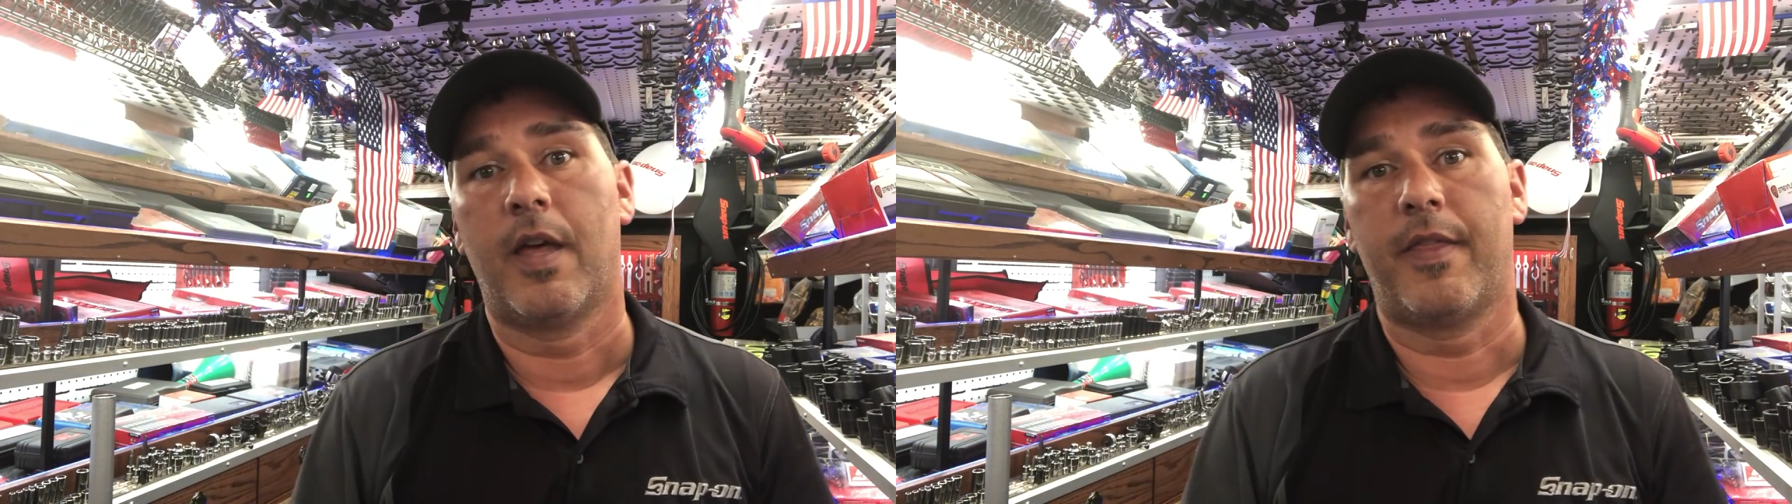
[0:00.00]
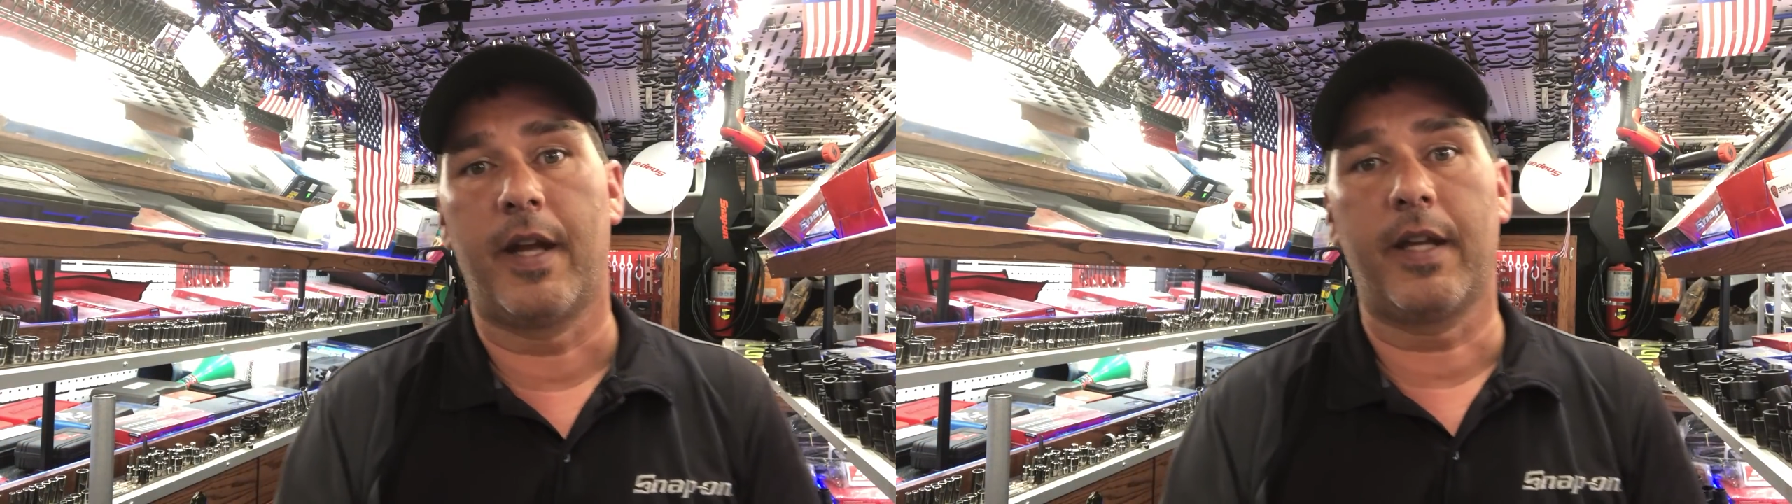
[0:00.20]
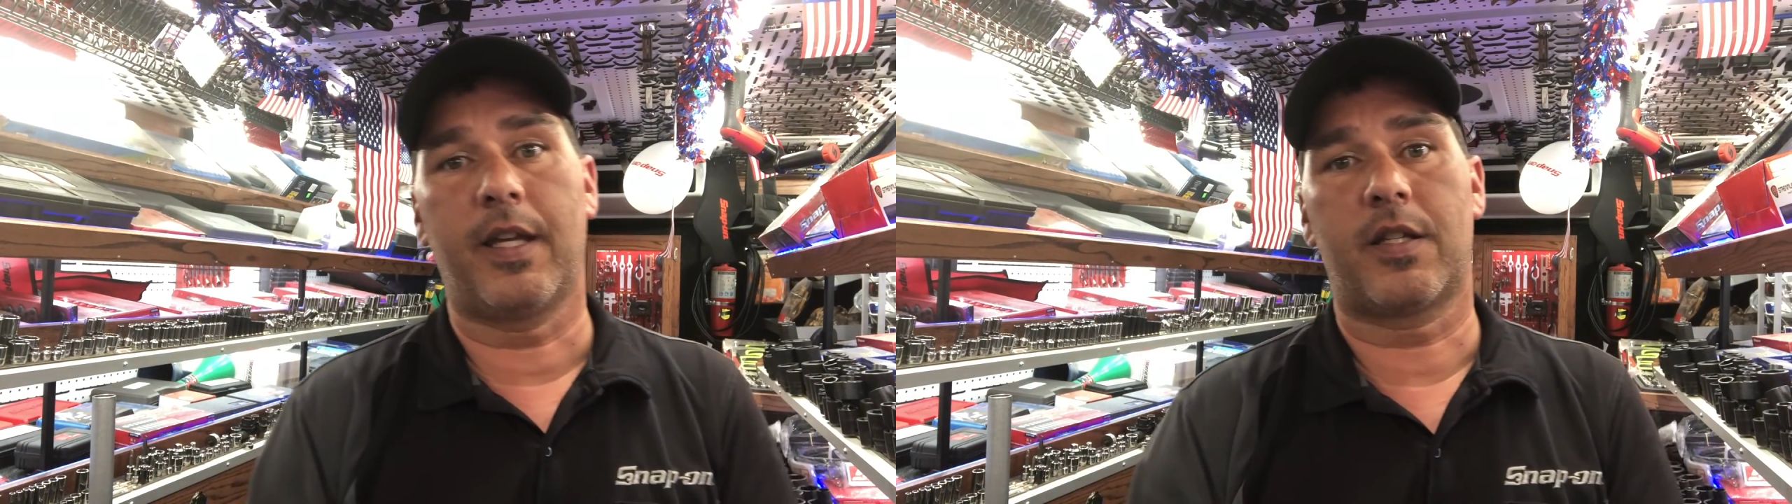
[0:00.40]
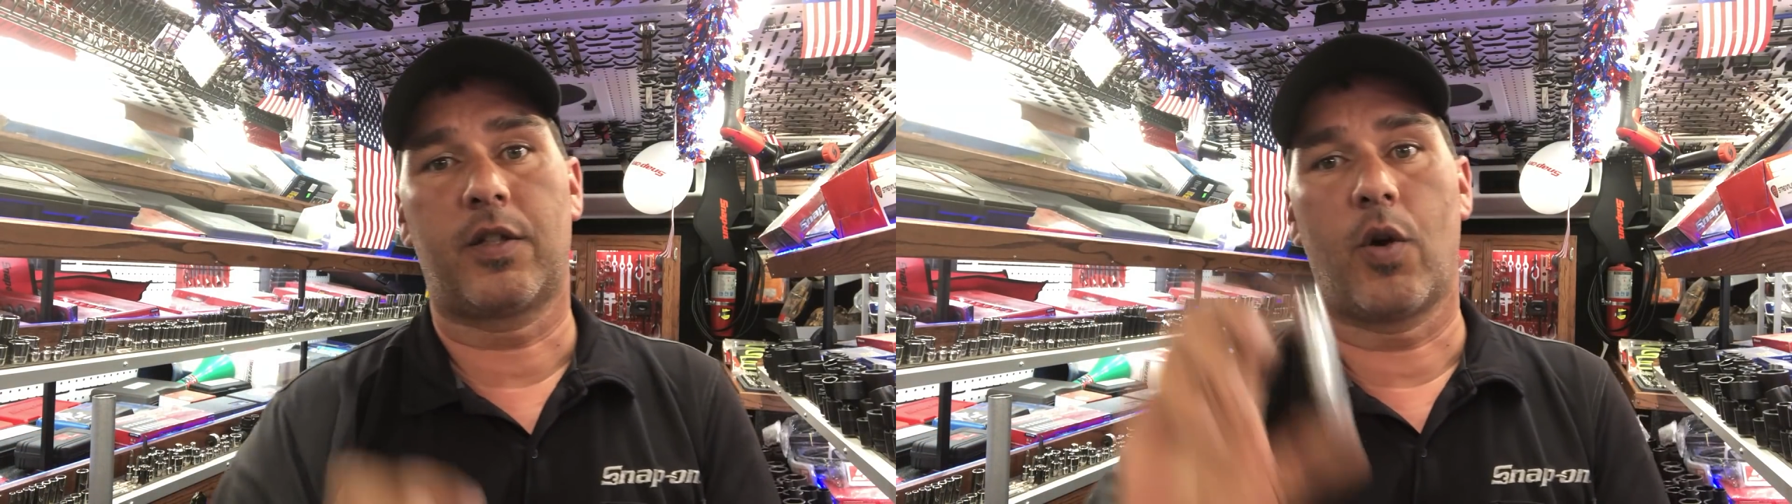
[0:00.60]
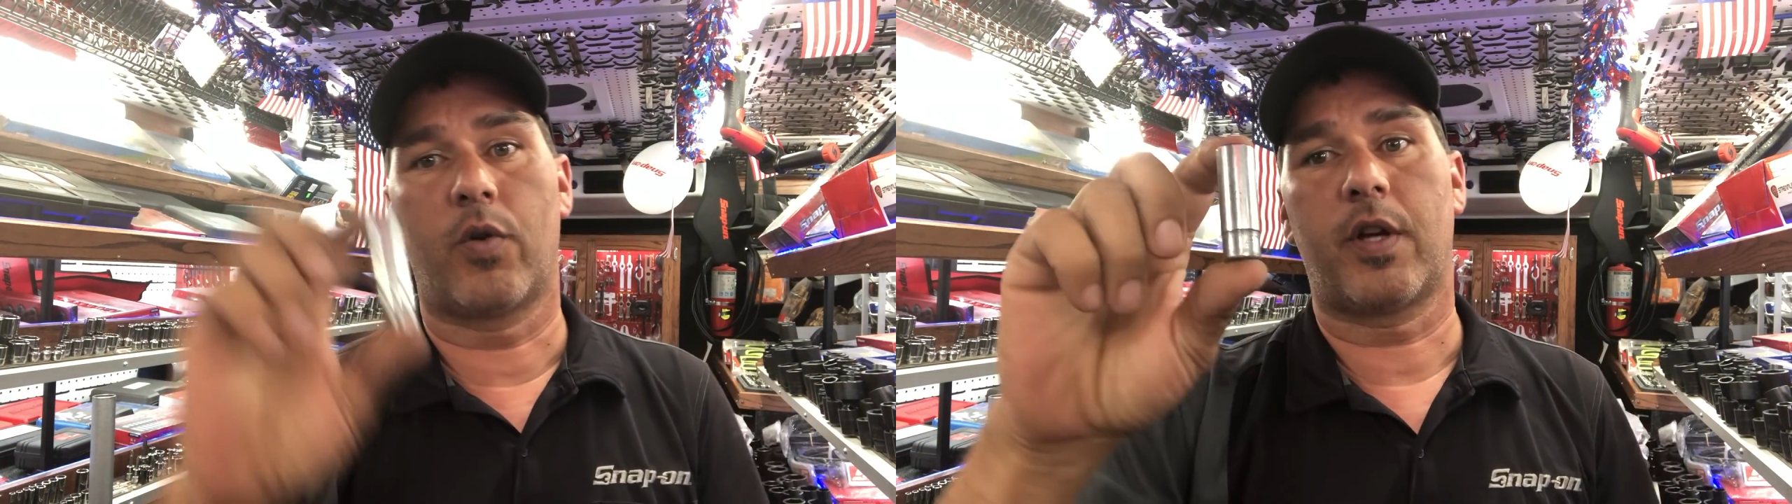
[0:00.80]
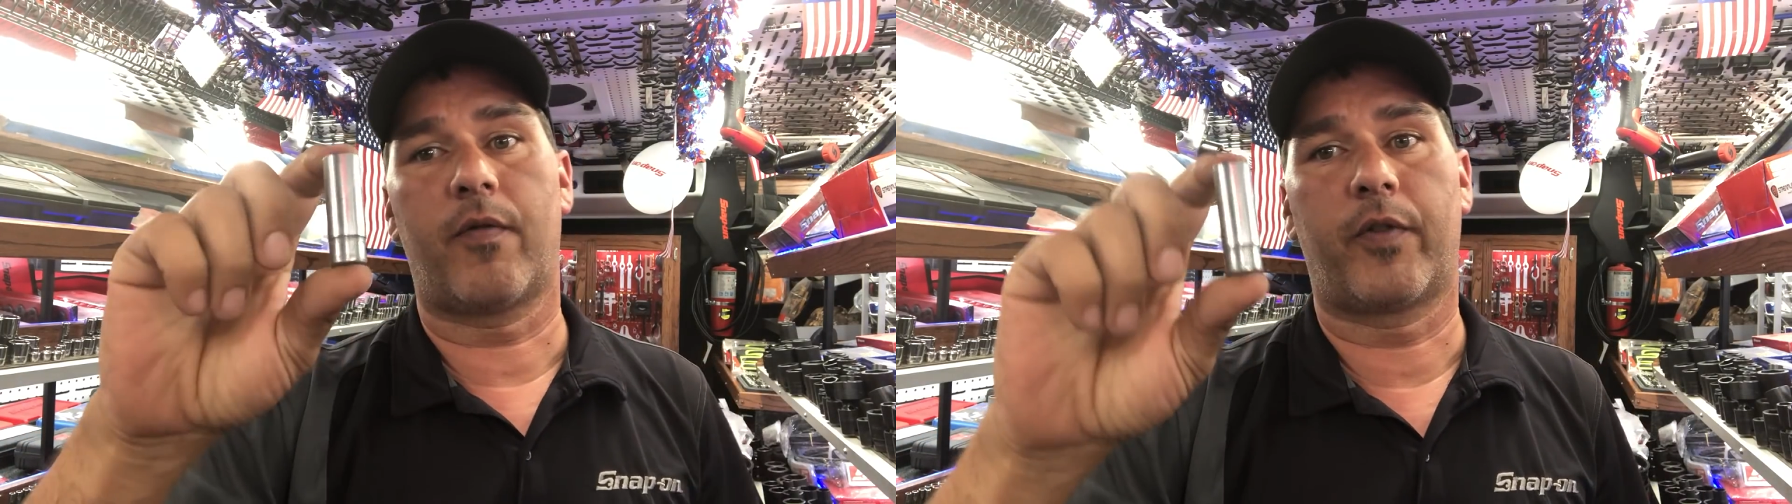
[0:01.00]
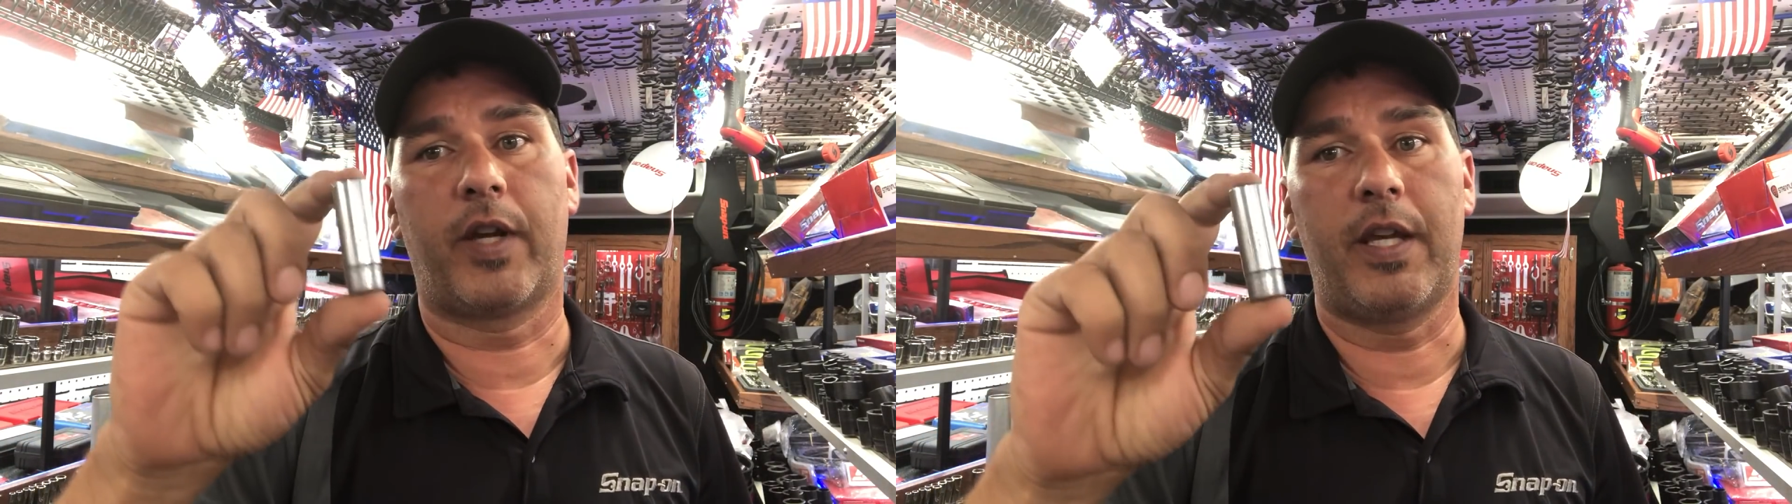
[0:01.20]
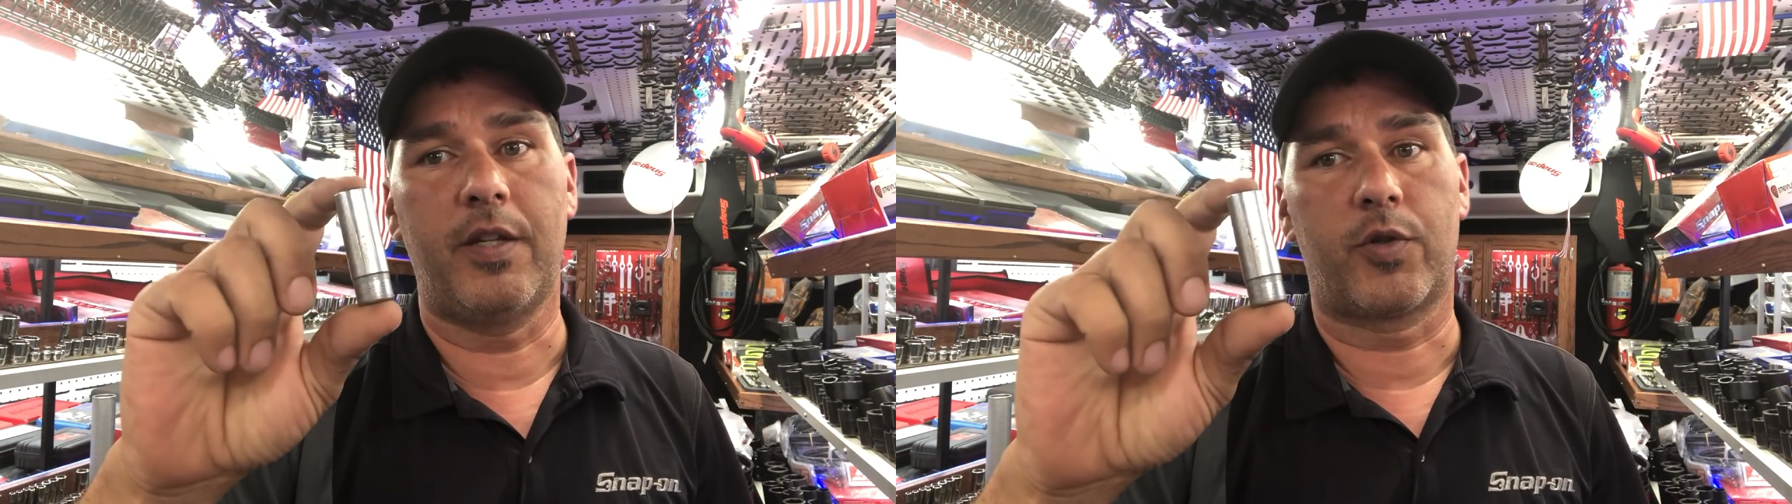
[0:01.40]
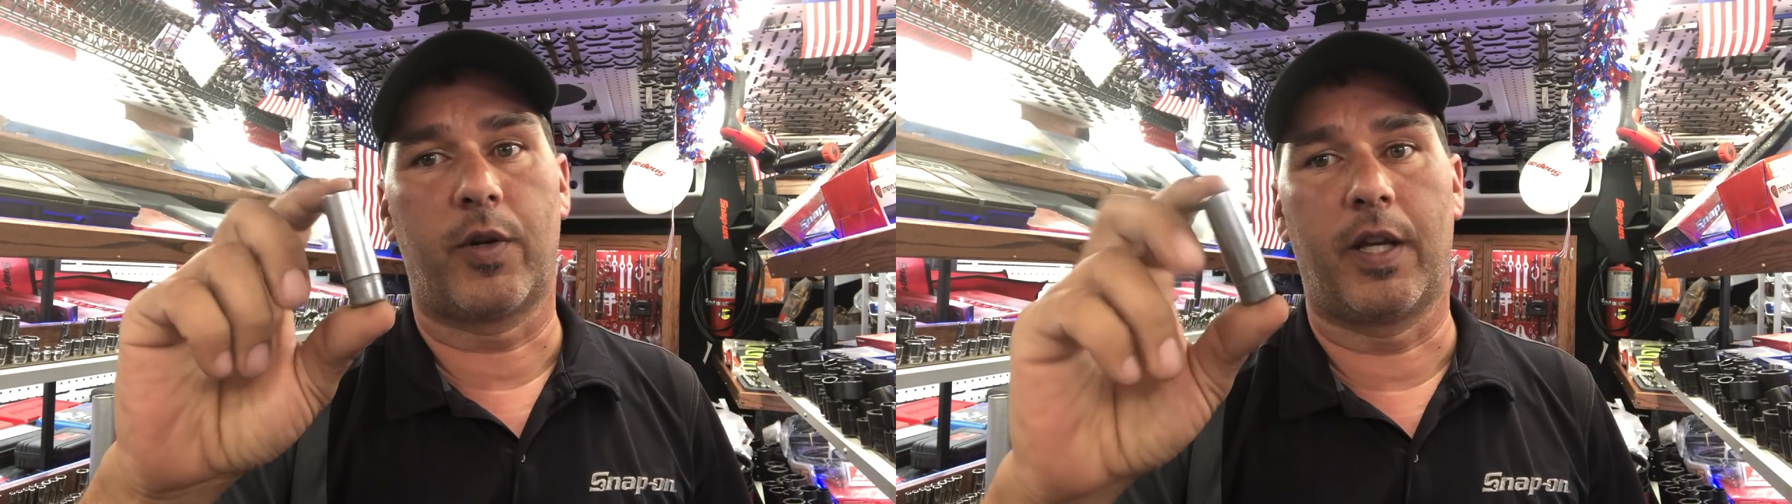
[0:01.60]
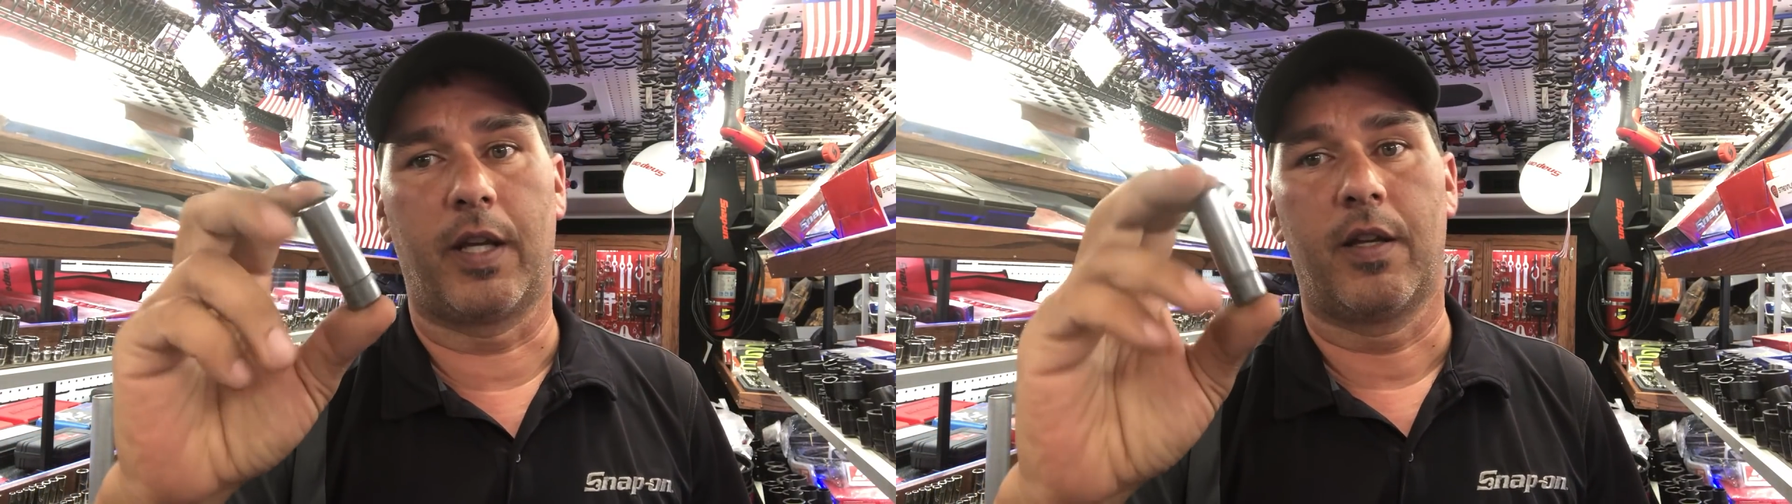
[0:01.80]
Then it goes out for heat
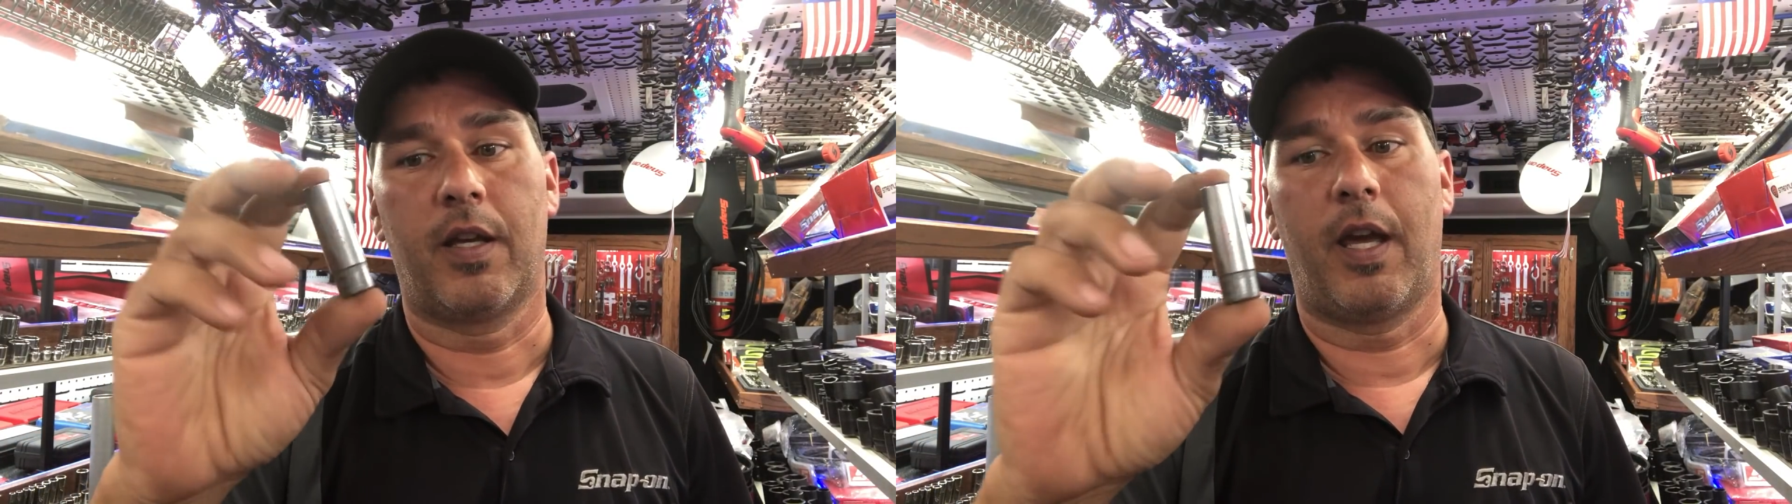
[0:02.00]
treating,